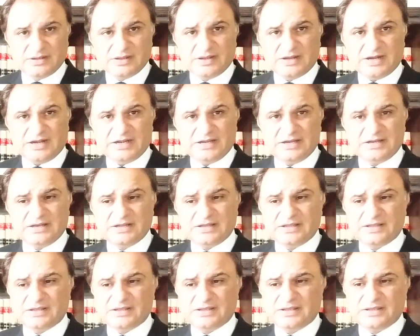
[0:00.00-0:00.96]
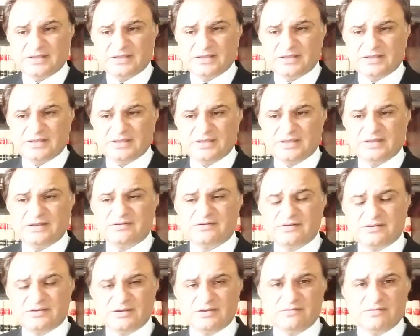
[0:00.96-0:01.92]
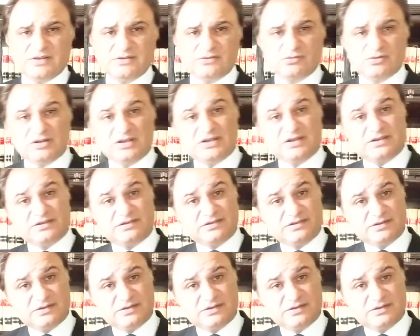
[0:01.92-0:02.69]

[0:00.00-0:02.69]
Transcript: And in certain eventualities,